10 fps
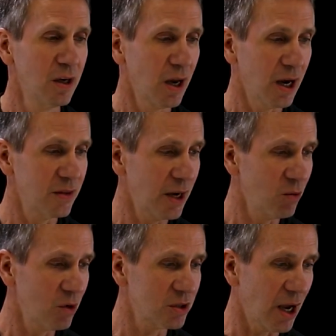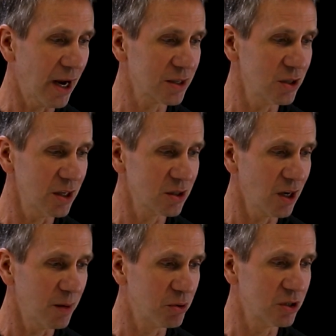and they want to access
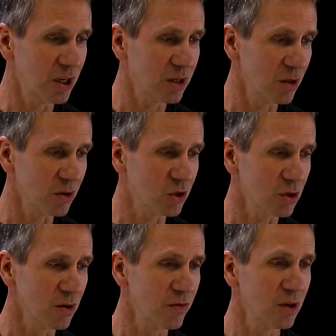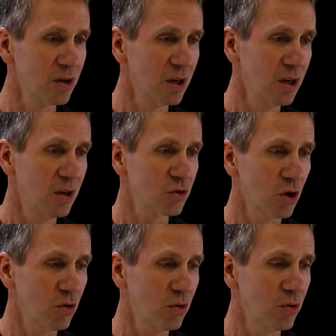a particular server.
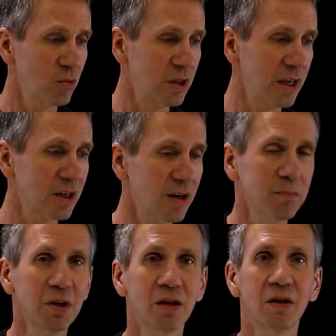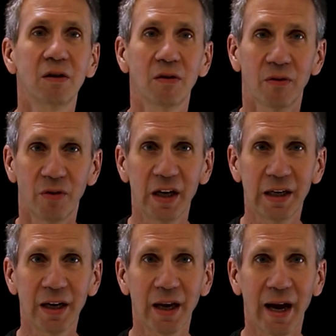So when they come, they
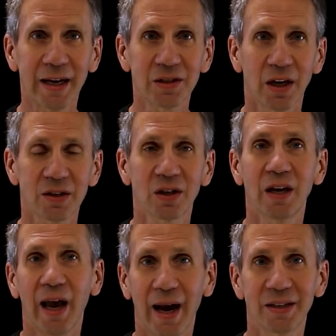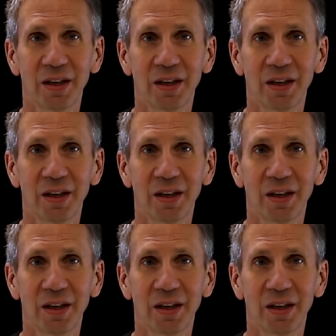get access as